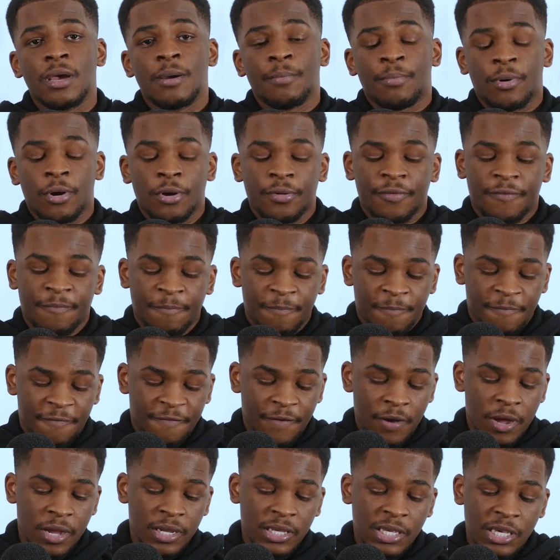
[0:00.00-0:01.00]
But
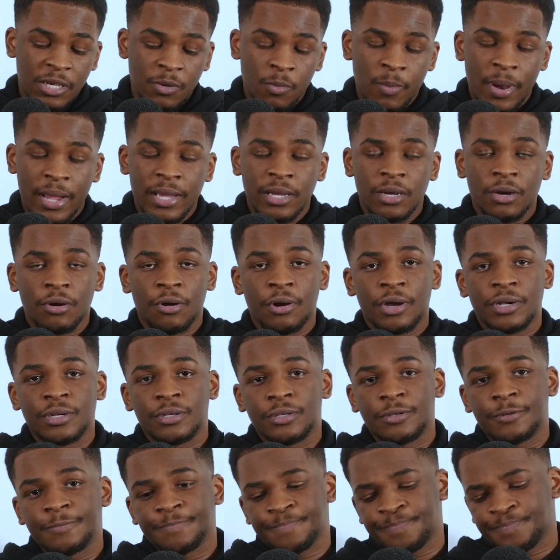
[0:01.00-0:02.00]
Fergie, Wenger and